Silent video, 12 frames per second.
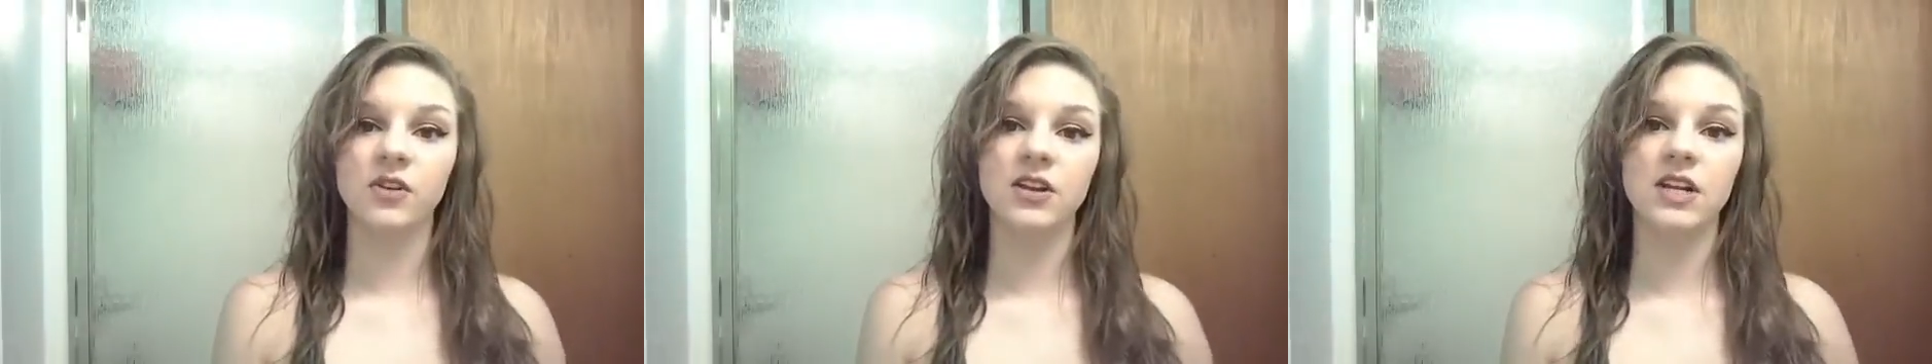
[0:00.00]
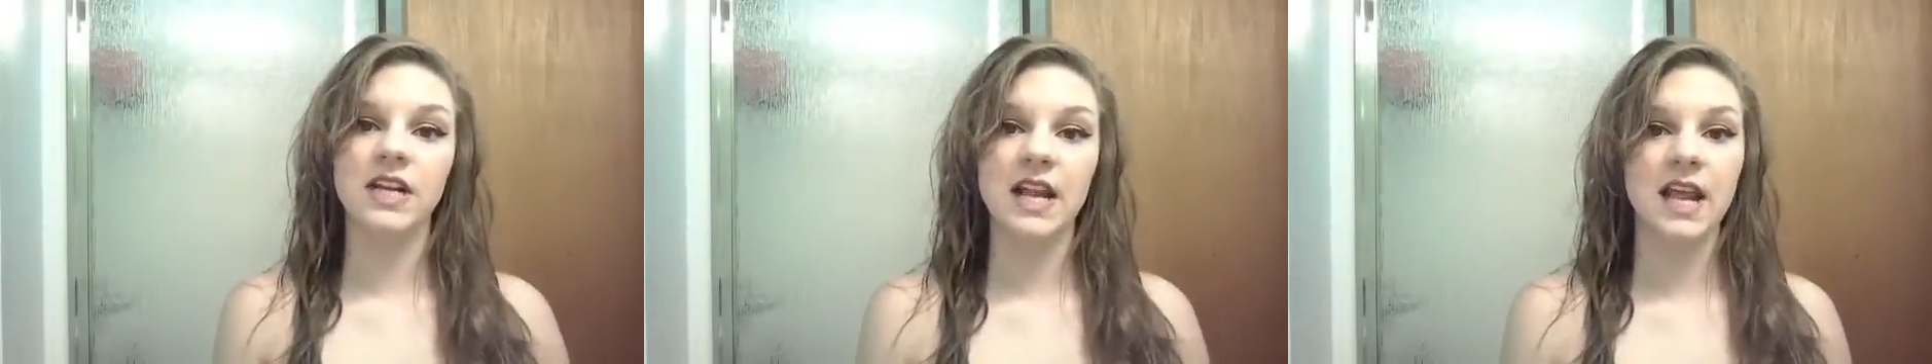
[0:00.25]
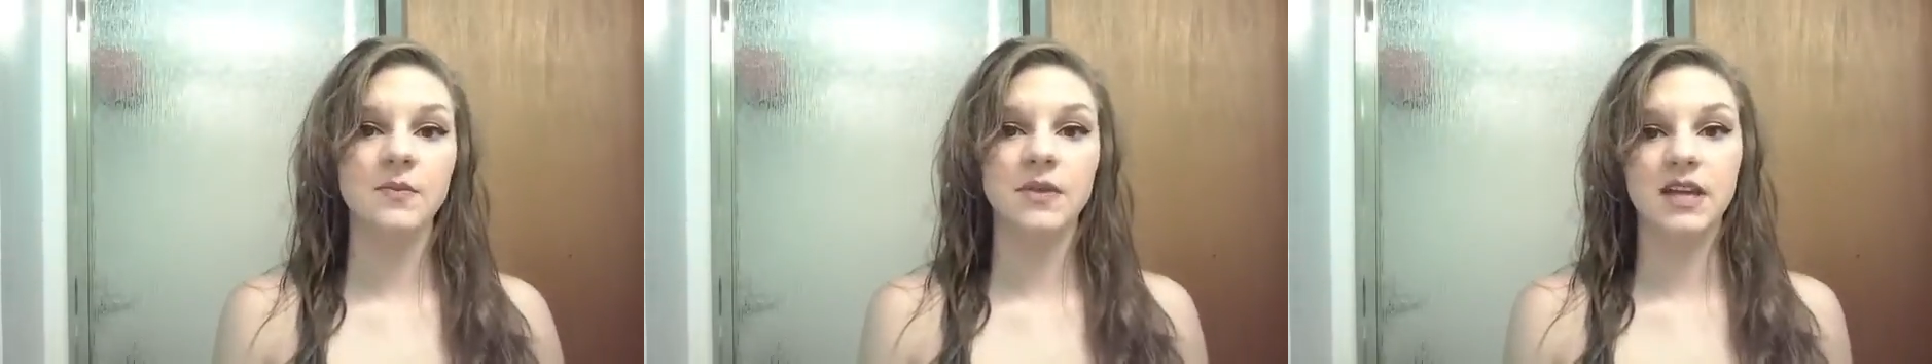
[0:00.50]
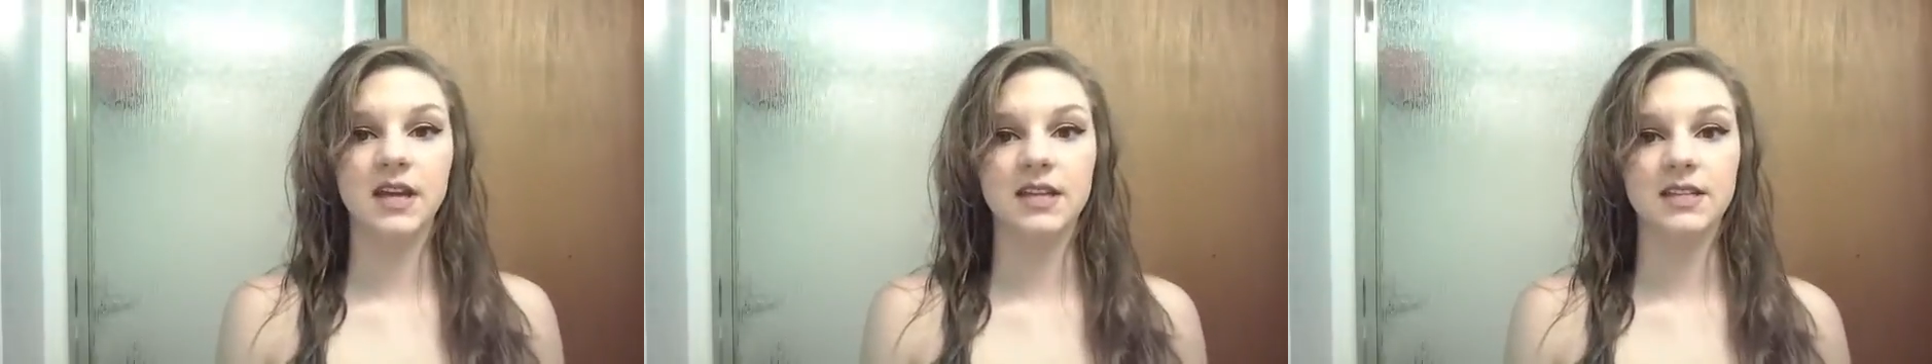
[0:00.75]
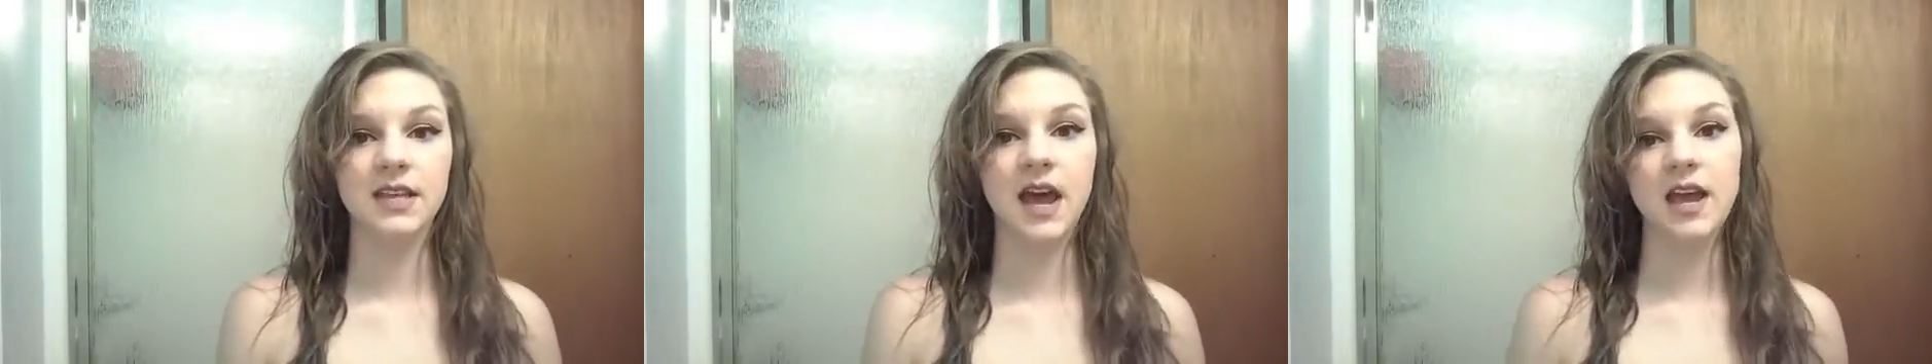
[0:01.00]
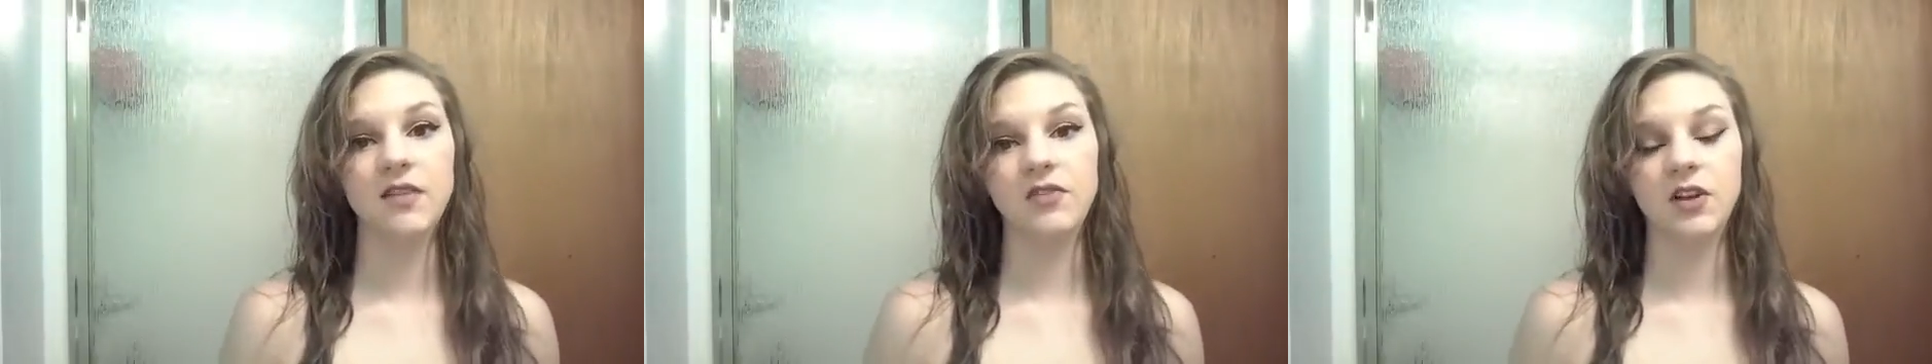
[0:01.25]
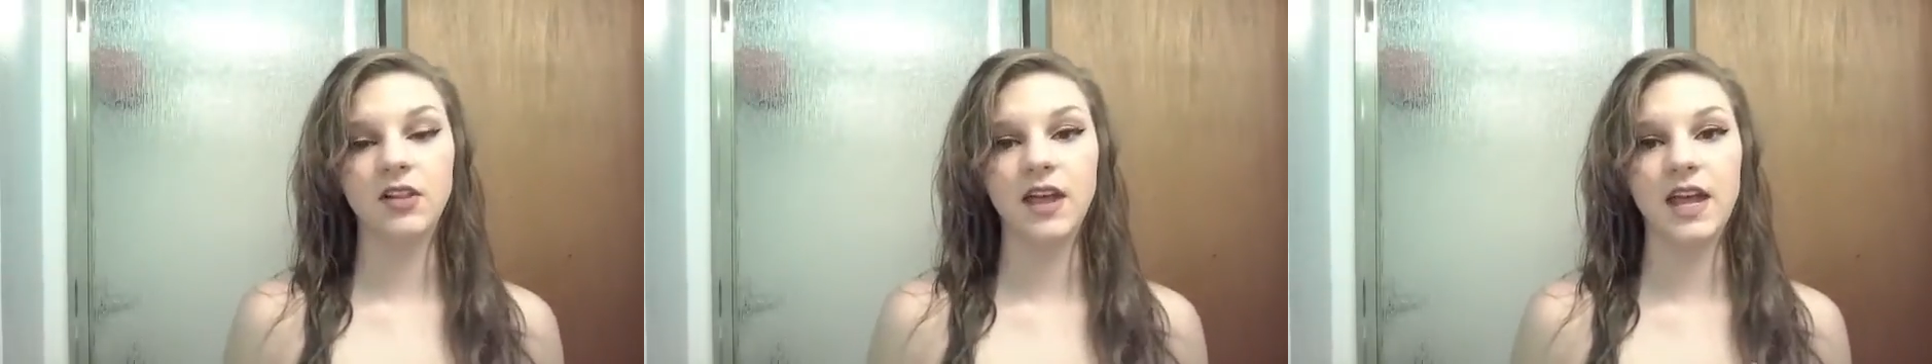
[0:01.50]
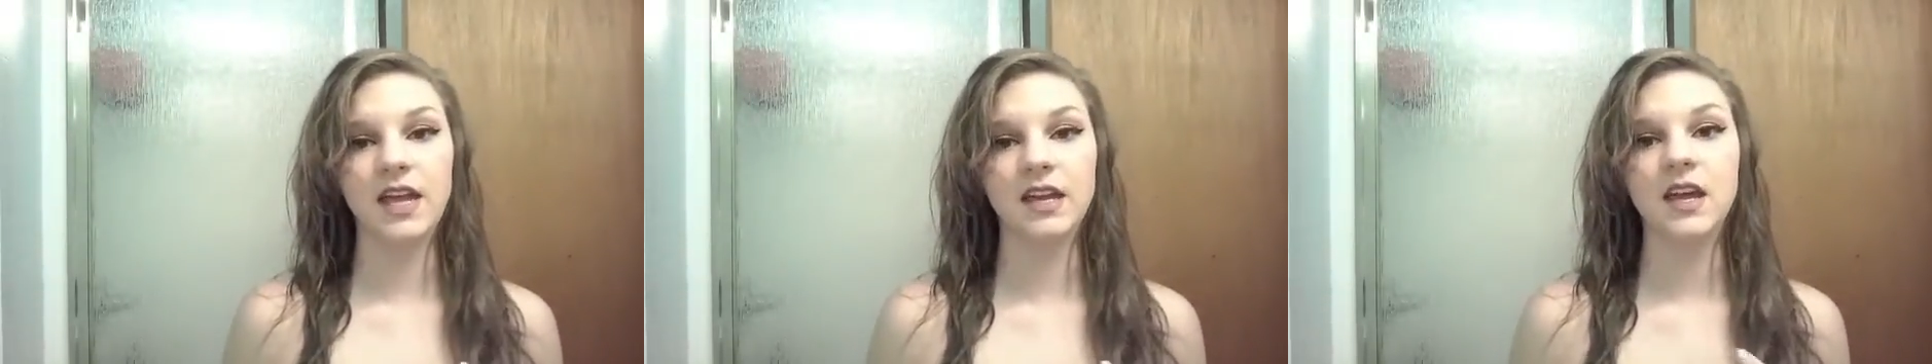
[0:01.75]
you today because I feel
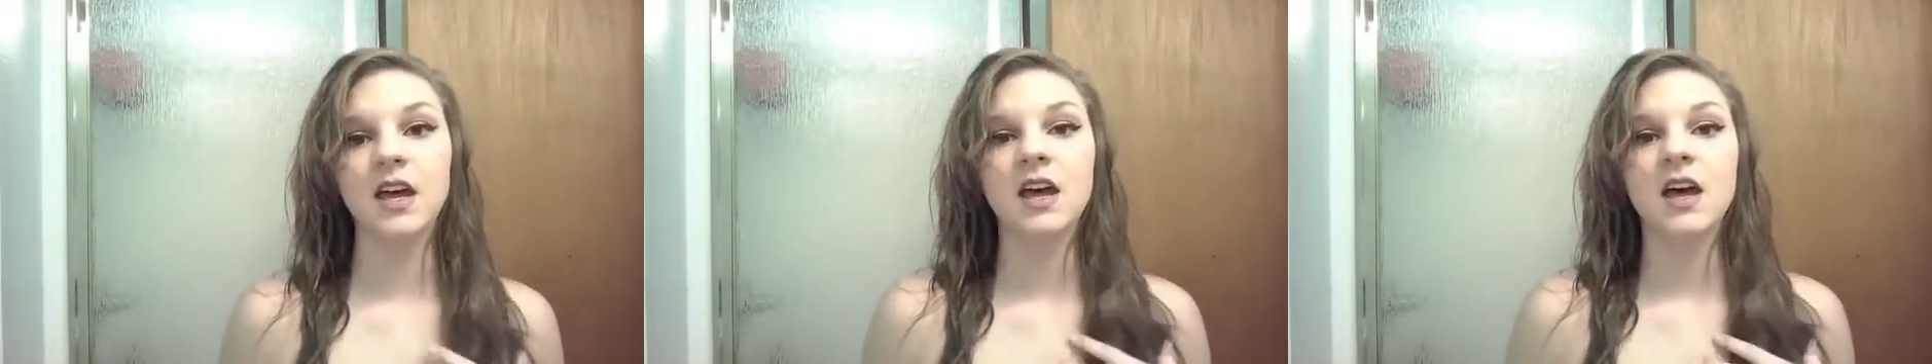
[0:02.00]
like